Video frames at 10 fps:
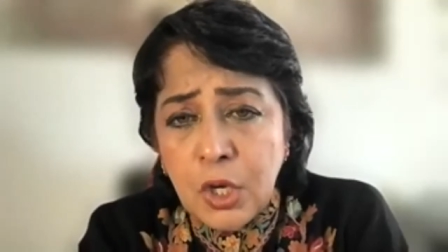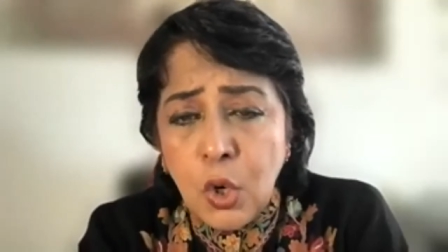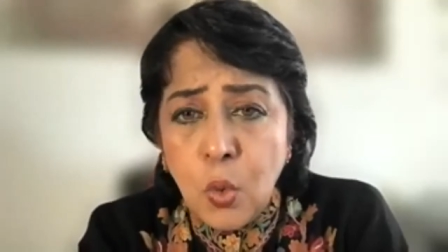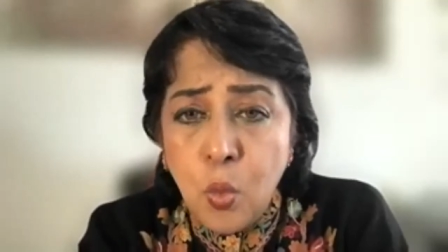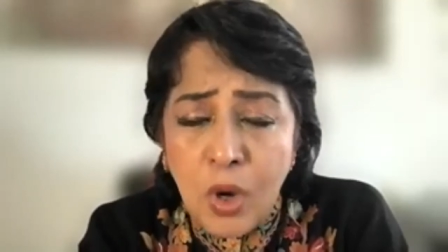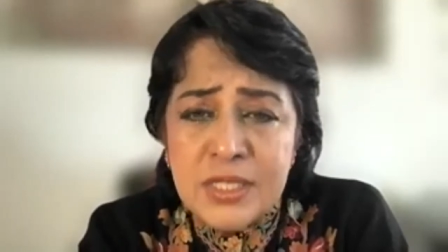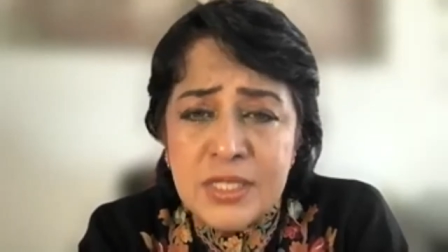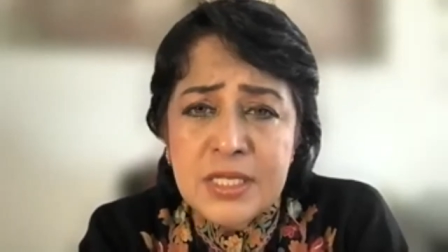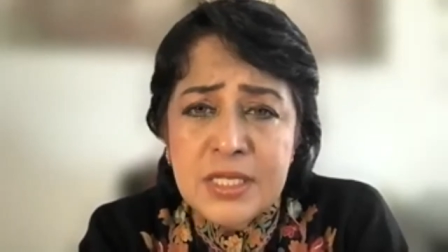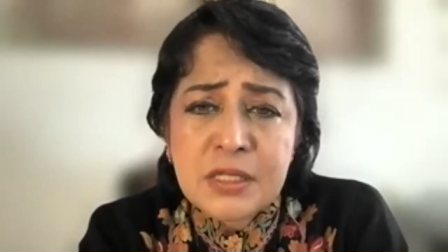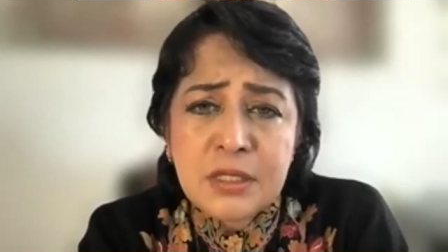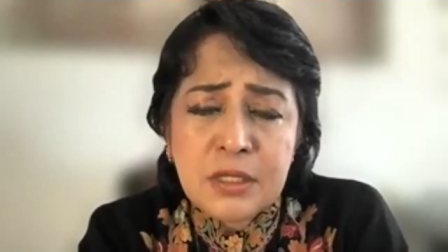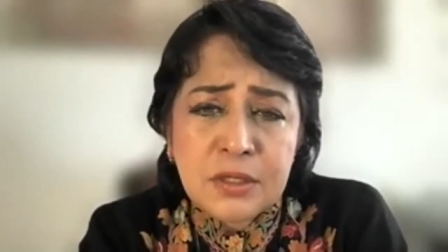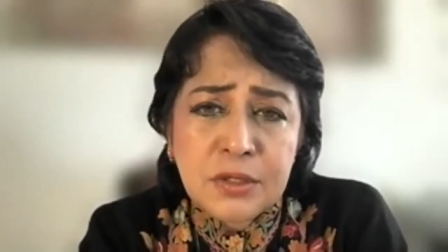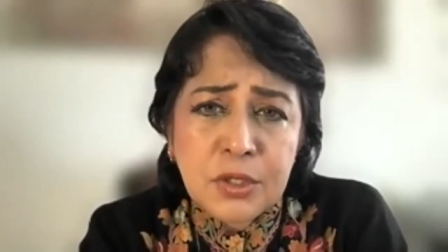What is
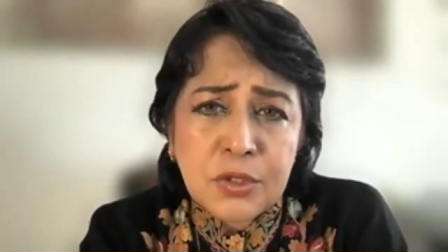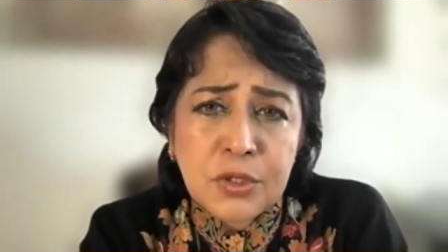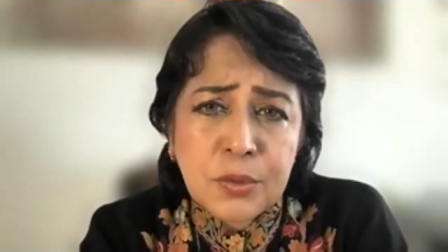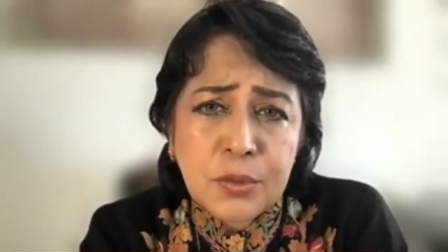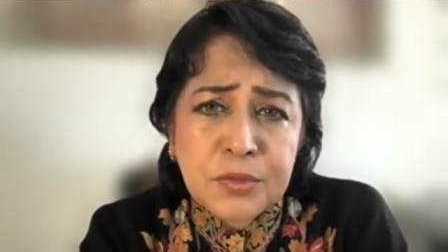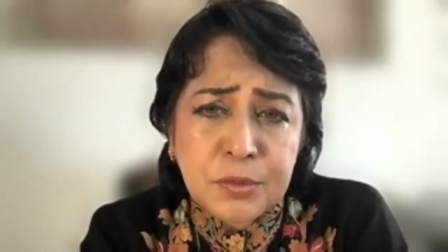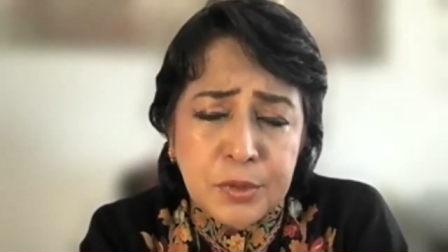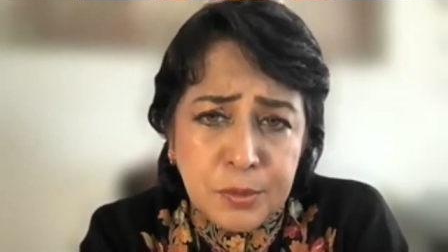the